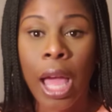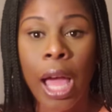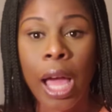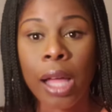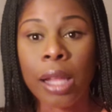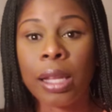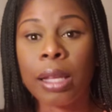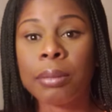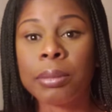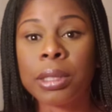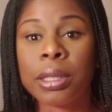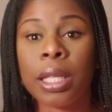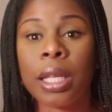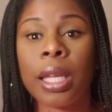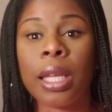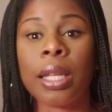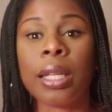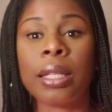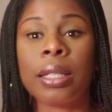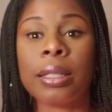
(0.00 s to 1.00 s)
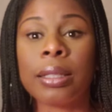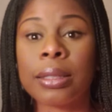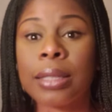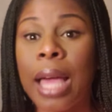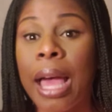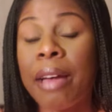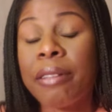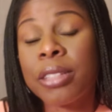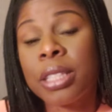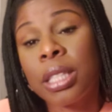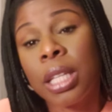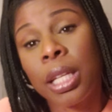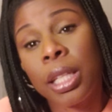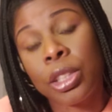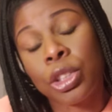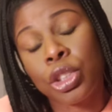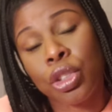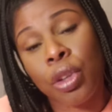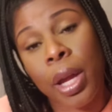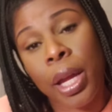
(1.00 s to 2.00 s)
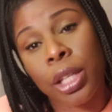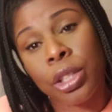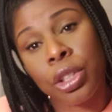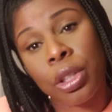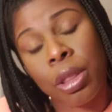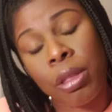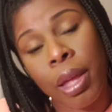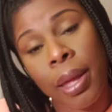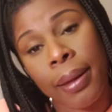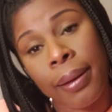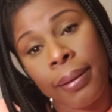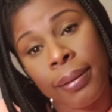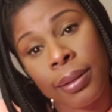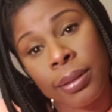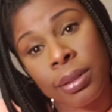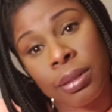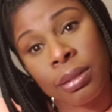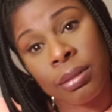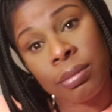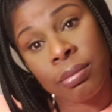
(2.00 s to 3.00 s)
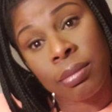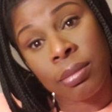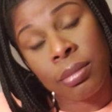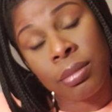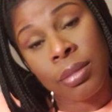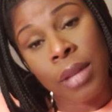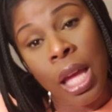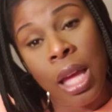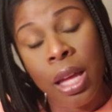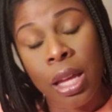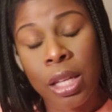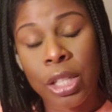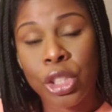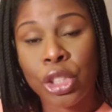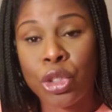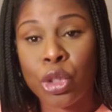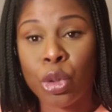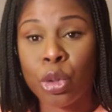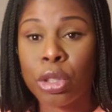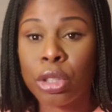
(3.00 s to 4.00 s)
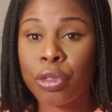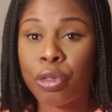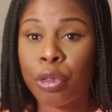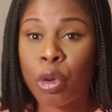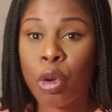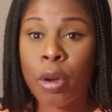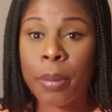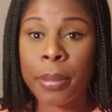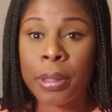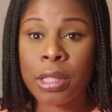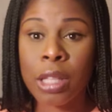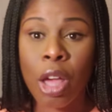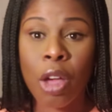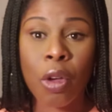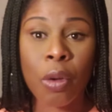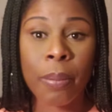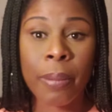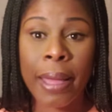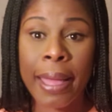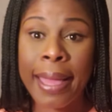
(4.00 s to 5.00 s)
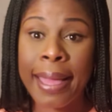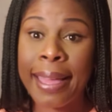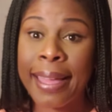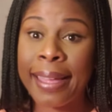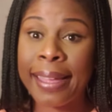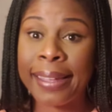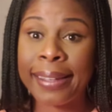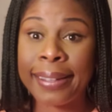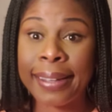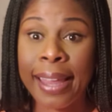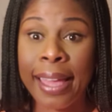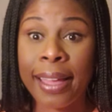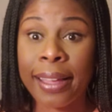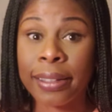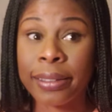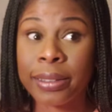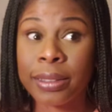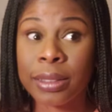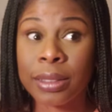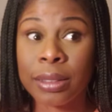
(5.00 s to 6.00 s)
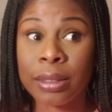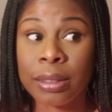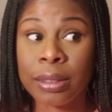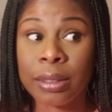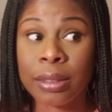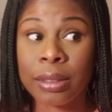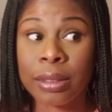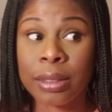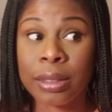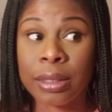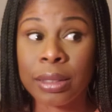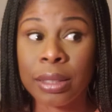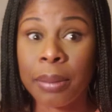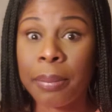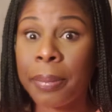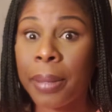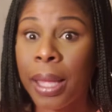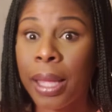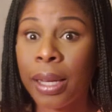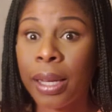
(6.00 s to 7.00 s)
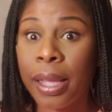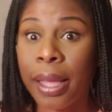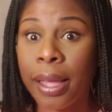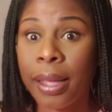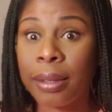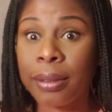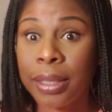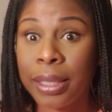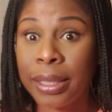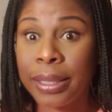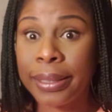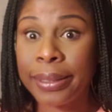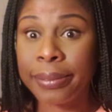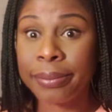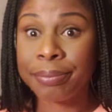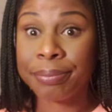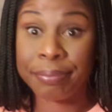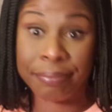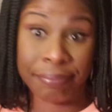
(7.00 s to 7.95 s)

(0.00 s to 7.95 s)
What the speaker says: All I'm saying is, I've seen stranger things. George Foreman's old behind knocked somebody out, didn't he?